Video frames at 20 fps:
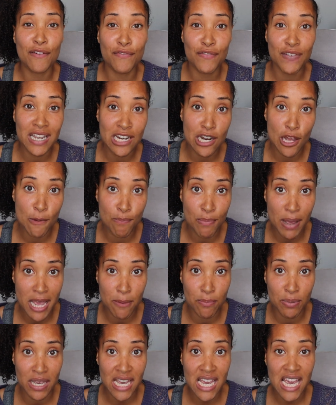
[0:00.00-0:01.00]
Aveeno
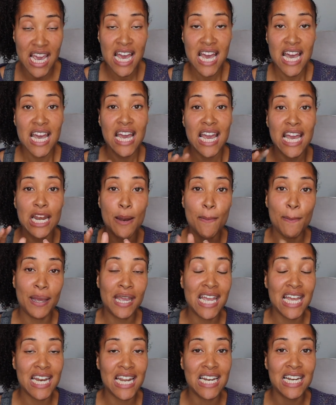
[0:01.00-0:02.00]
Baby. In the
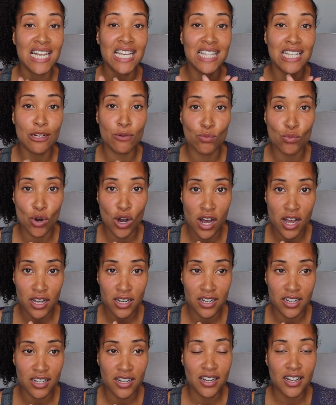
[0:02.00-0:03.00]
beginning, it didn't
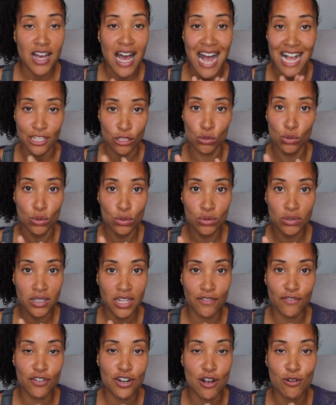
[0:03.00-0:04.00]
work at all,
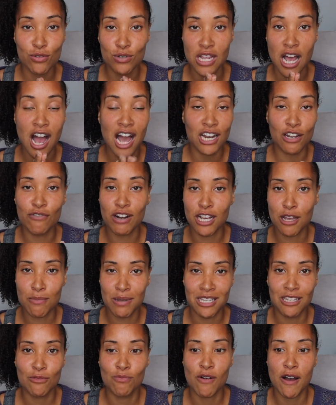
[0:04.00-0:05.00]
even though it was highly
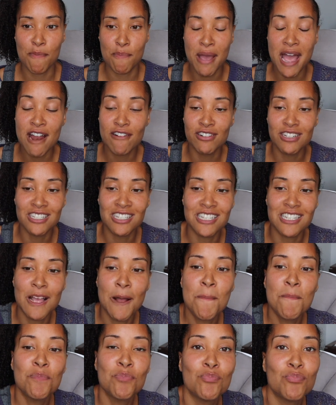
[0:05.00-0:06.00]
recommended by parents.
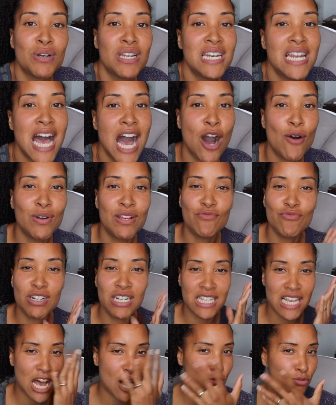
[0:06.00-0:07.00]
But now it
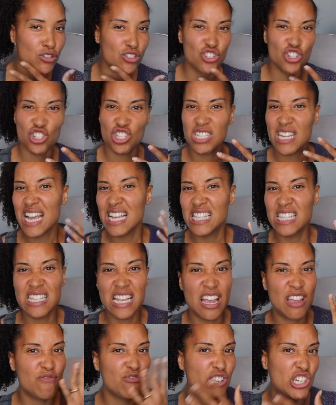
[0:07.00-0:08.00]
really helps to just
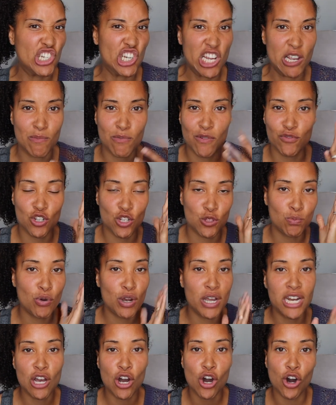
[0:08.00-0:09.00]
day-to-day regime of just
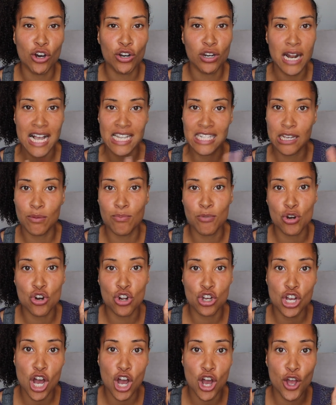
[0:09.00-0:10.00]
putting it on as I'm on
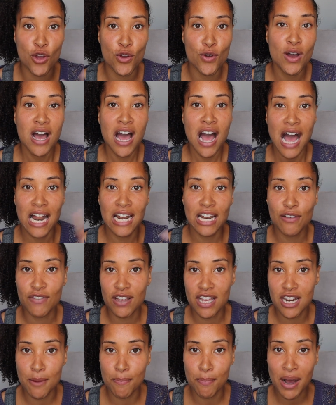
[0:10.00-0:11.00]
the go. I leave
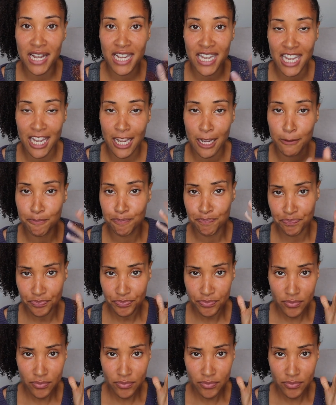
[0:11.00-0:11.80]
it in the baggie,